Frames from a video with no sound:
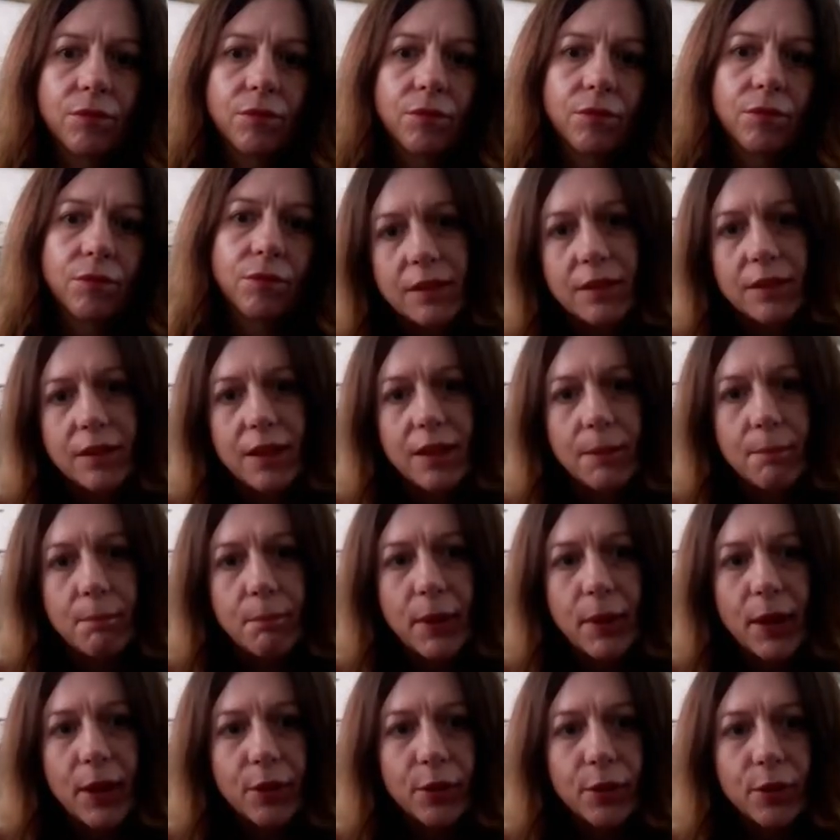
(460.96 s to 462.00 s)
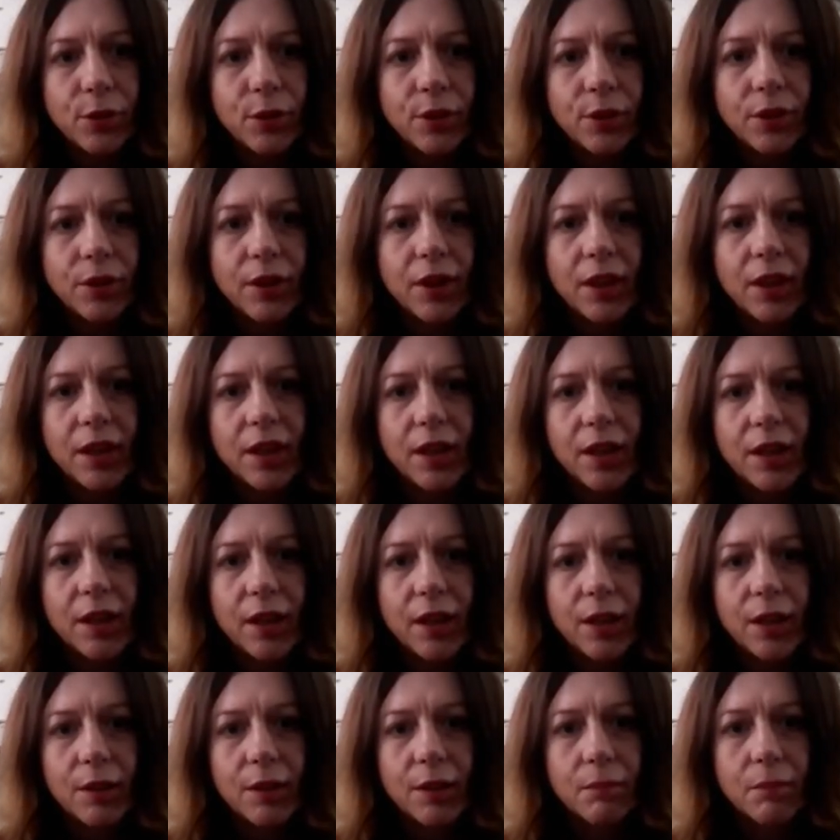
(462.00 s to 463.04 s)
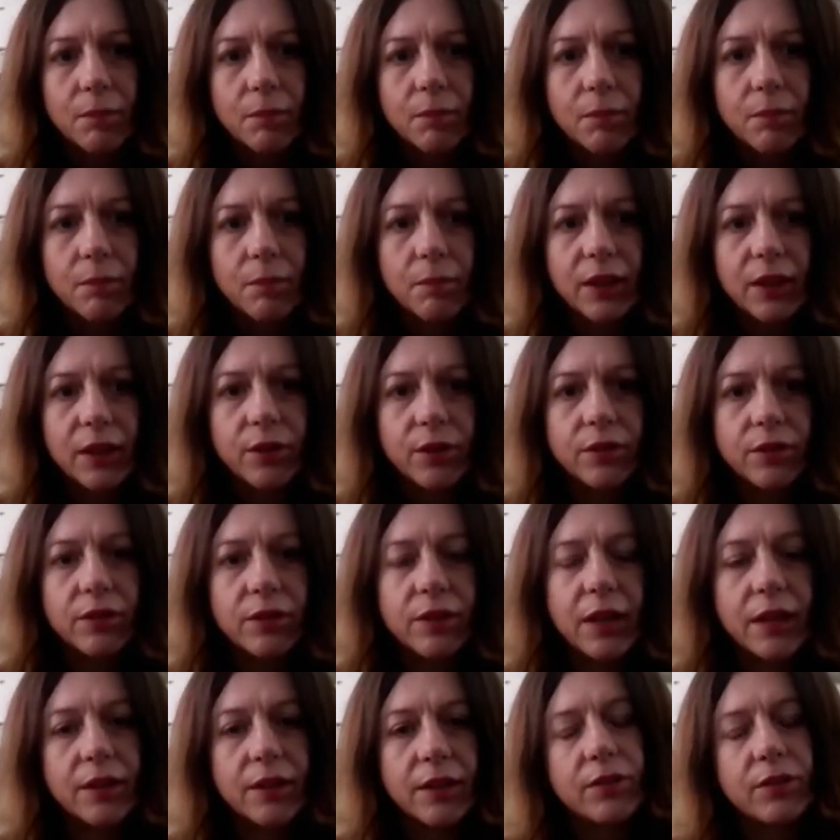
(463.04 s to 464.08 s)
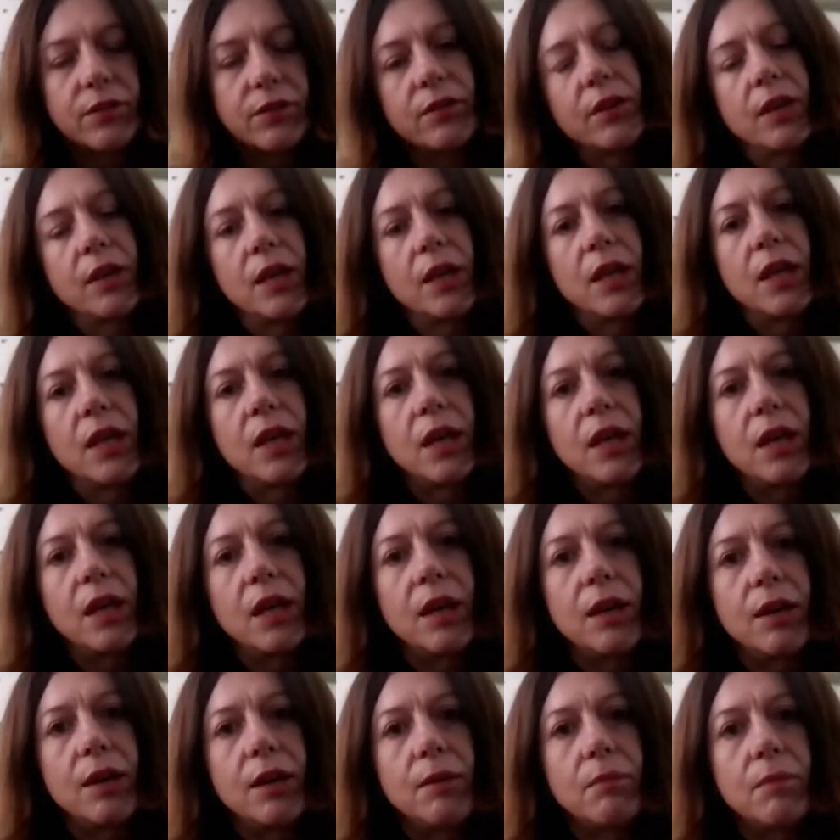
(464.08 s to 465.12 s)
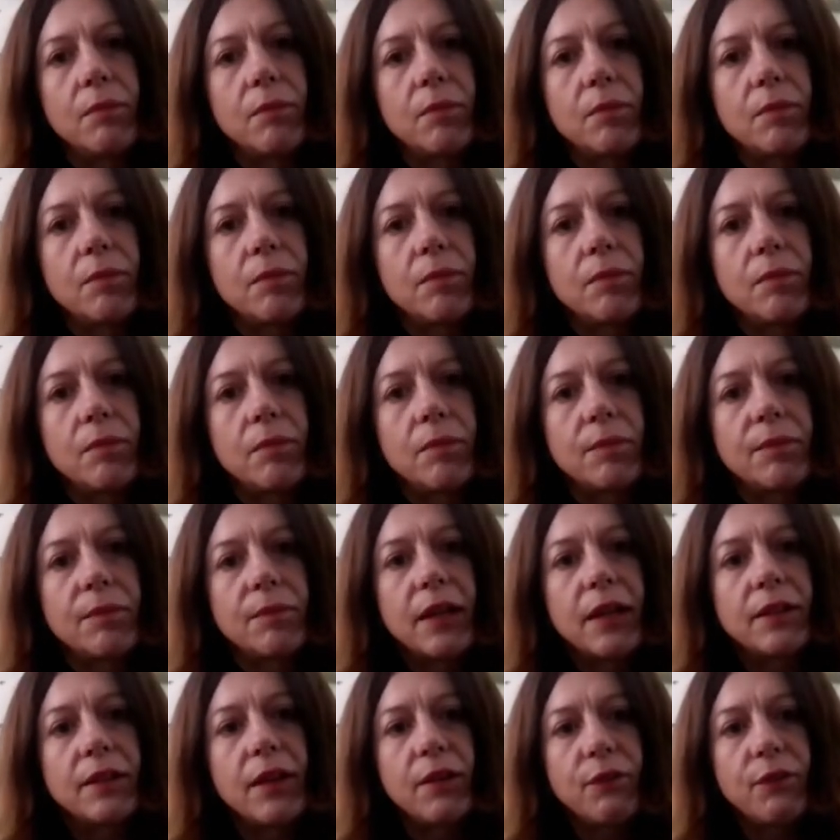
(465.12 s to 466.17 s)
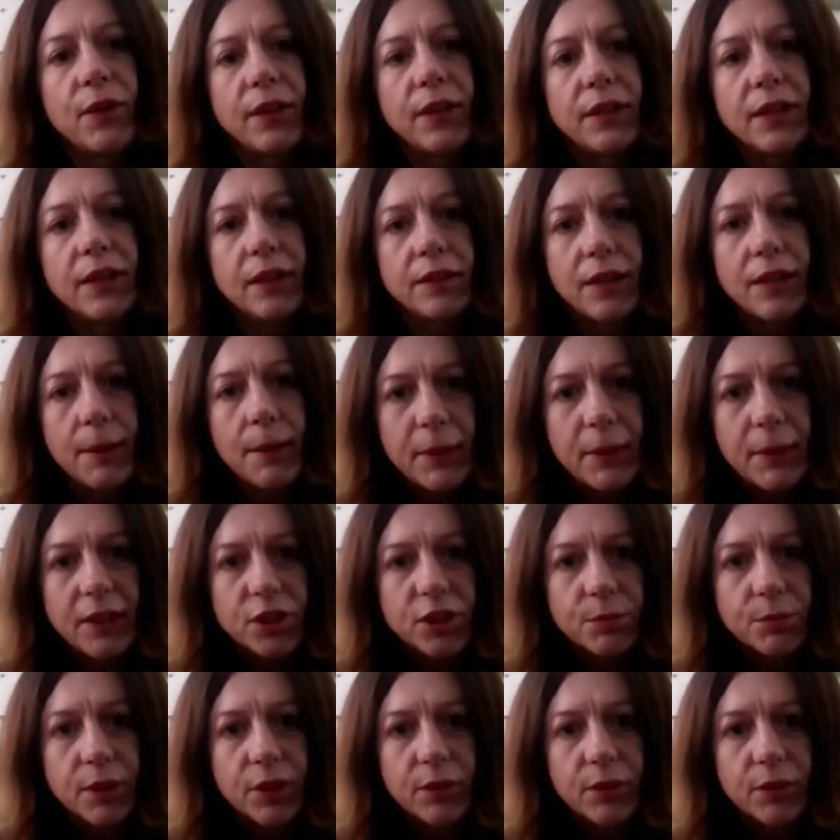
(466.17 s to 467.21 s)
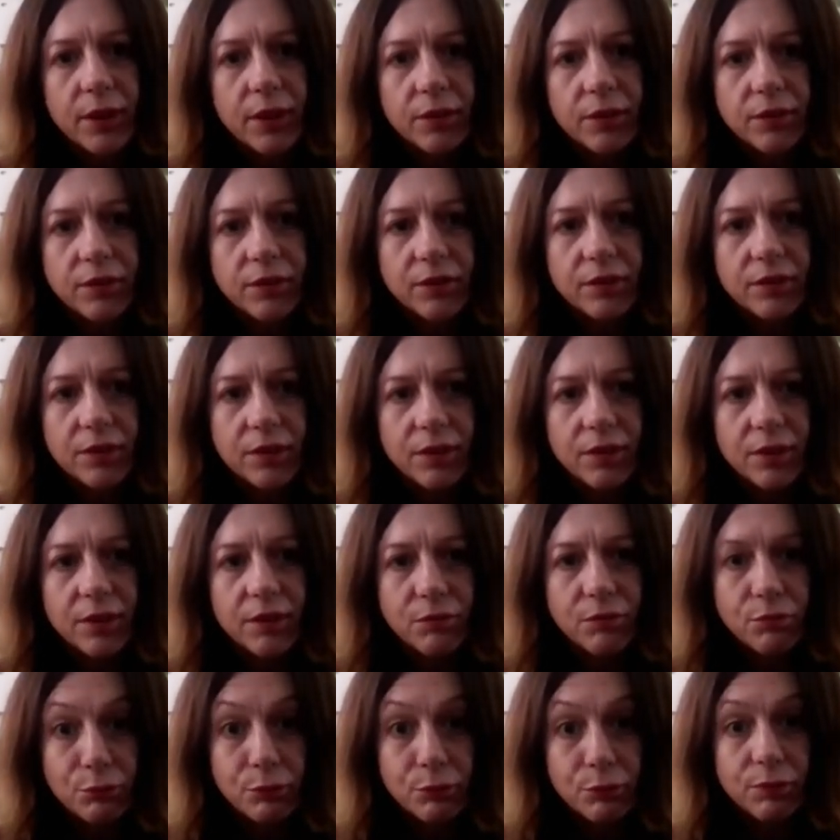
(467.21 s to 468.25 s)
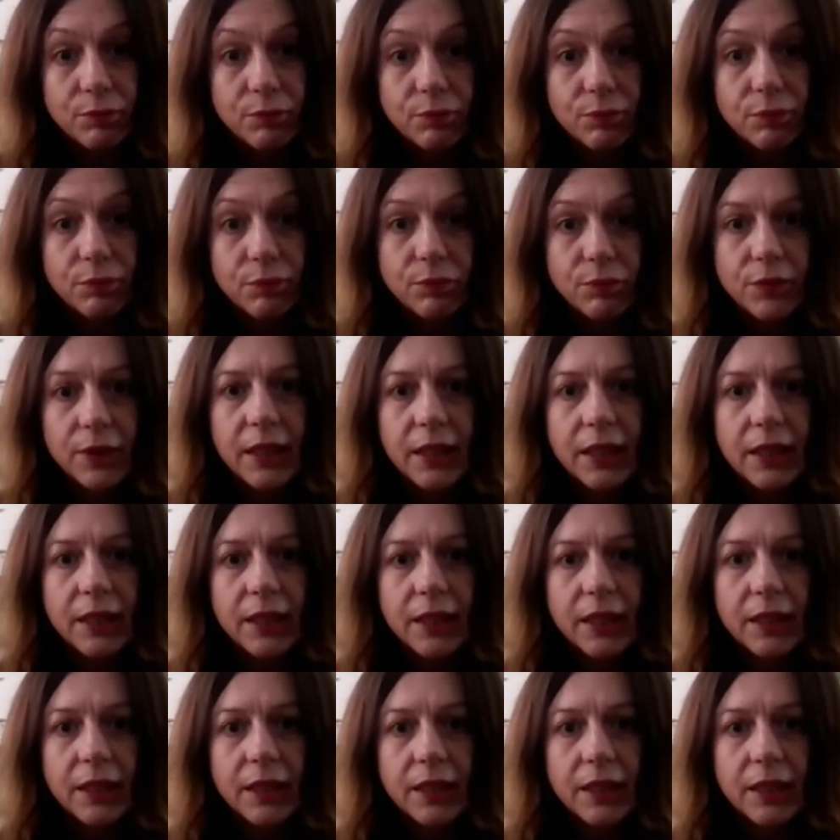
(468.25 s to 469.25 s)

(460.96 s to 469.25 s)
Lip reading: Yes, well, they're both, because there's that I find that Benjamin quote's really